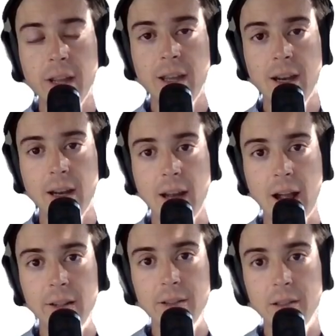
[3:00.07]
that
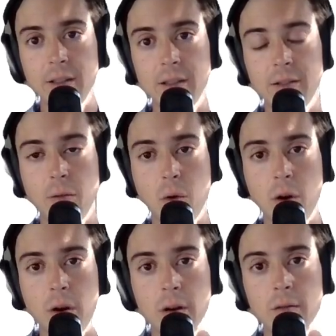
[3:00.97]
analysis
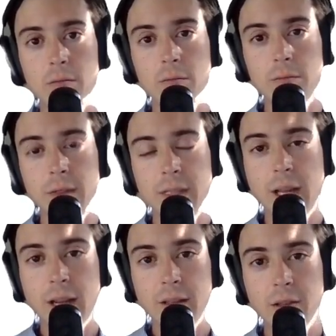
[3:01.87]
for
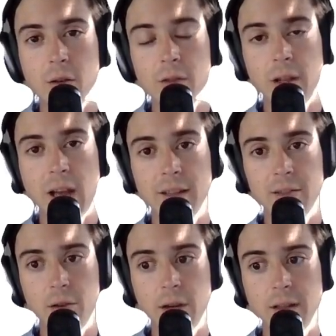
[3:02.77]
dates over the
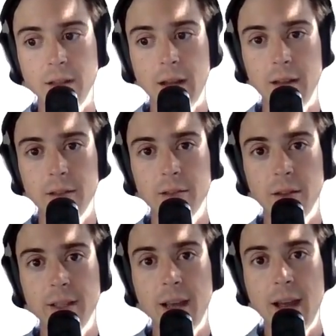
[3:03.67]
last 30 days. So
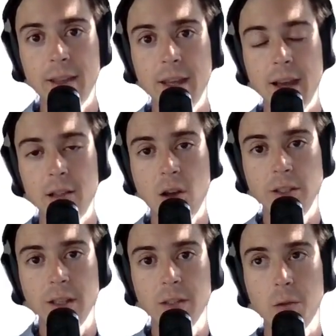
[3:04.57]
let's add that
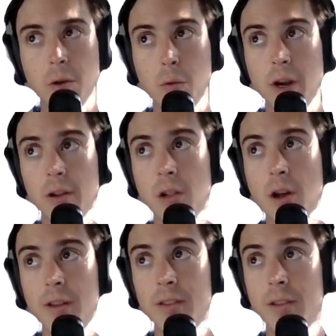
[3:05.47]
logic into our where
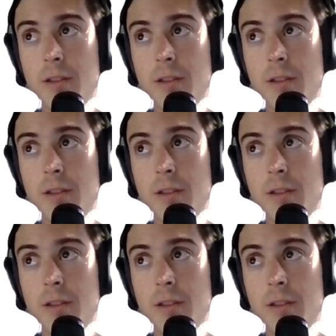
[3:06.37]
clause.